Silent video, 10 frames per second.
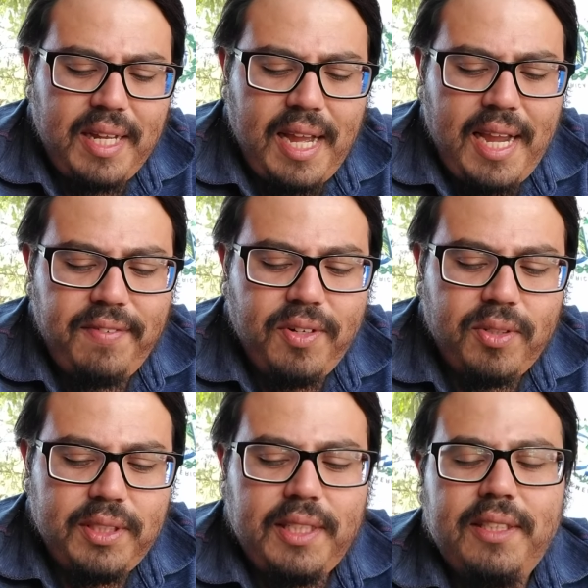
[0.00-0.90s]
I've
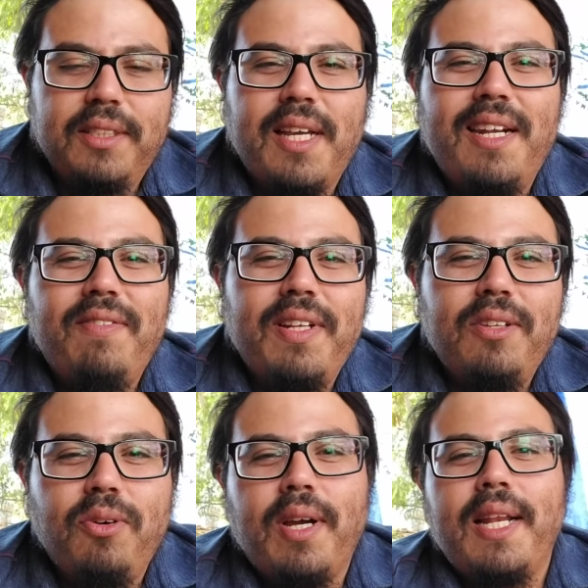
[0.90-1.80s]
noticed that there's kind of a
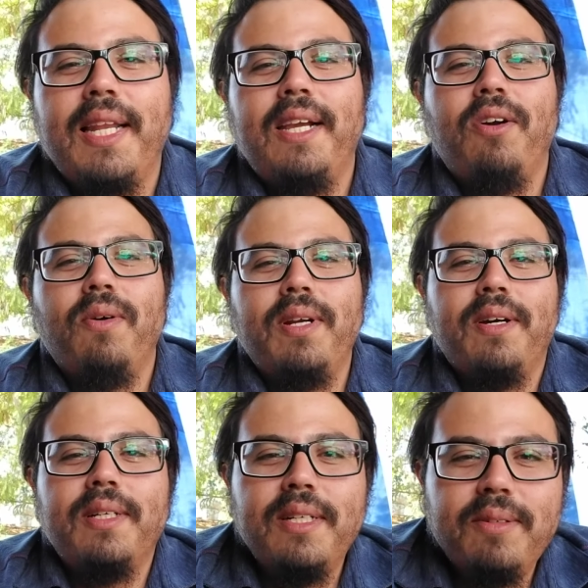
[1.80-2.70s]
little clique going
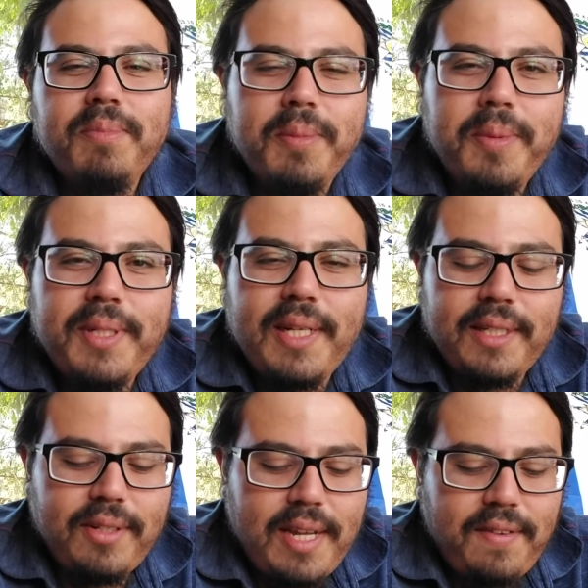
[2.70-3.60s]
on here in Pomona. Like
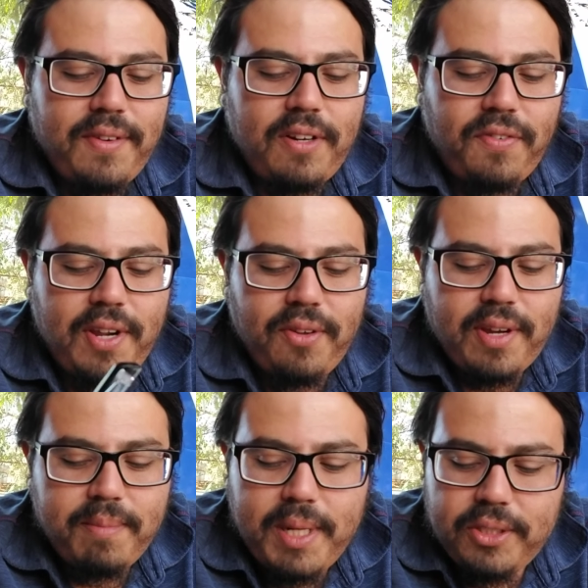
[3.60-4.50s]
you have Alfredo
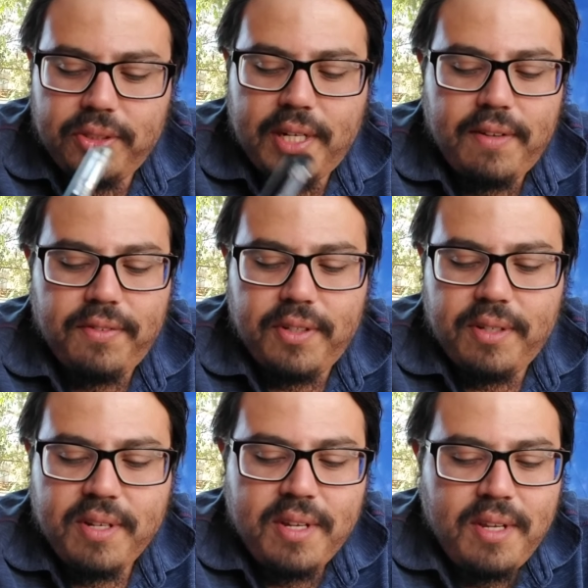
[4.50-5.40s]
Camacho, you have
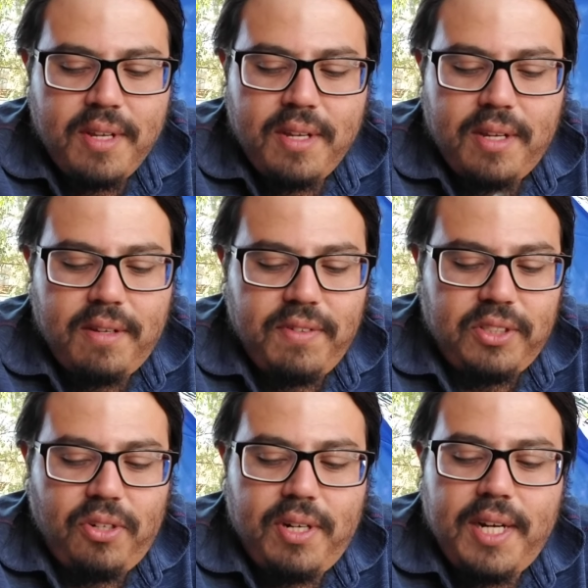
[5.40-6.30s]

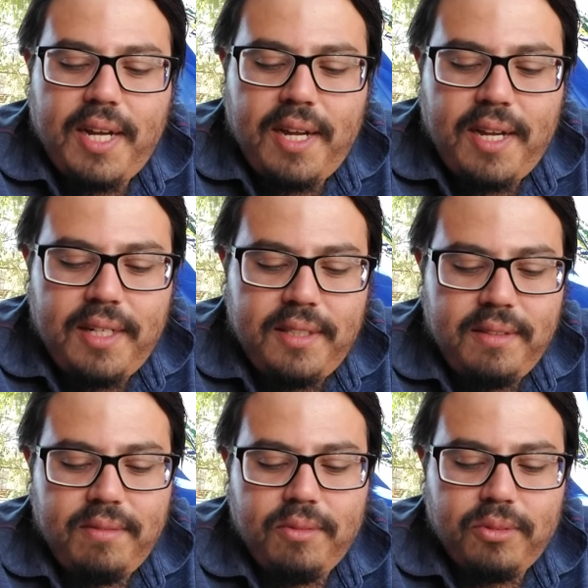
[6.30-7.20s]
Victoria Hahn,
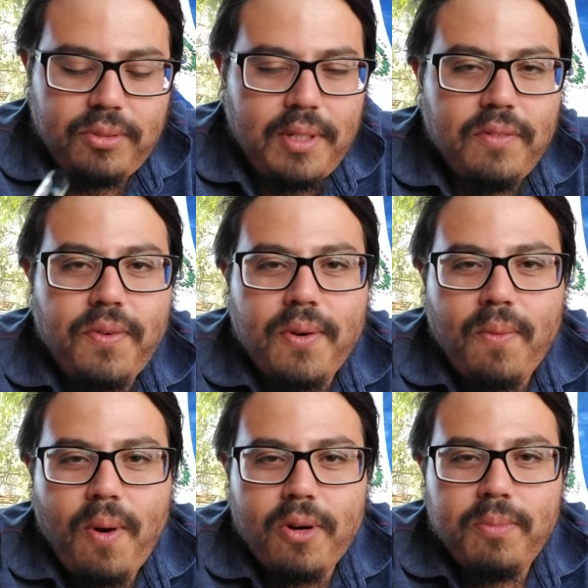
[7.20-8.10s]
who's running for the
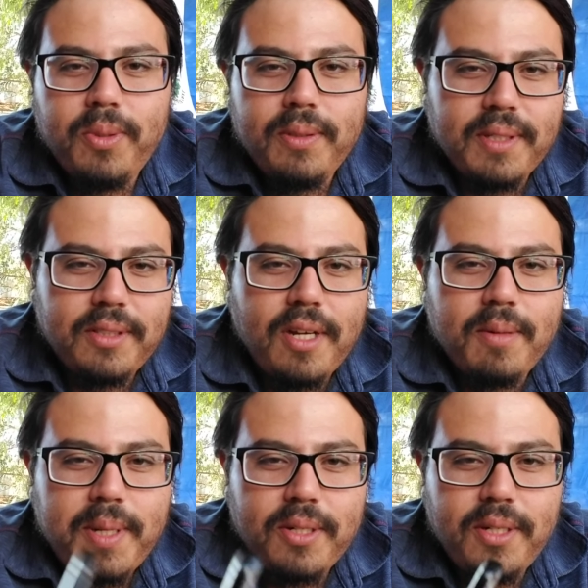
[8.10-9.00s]
water board. I'm going to talk
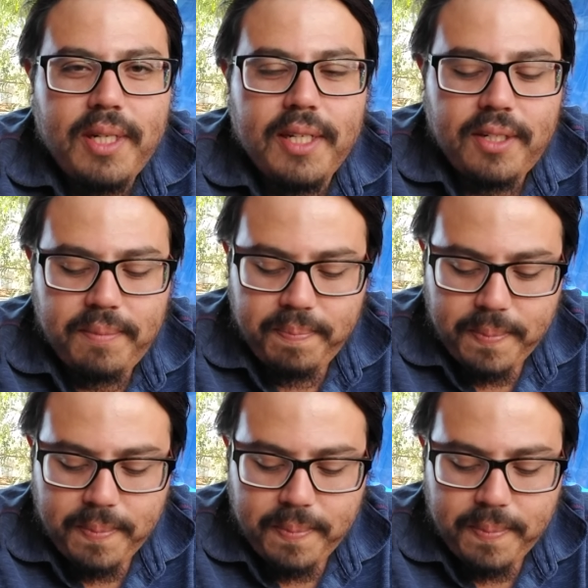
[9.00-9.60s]
about her later.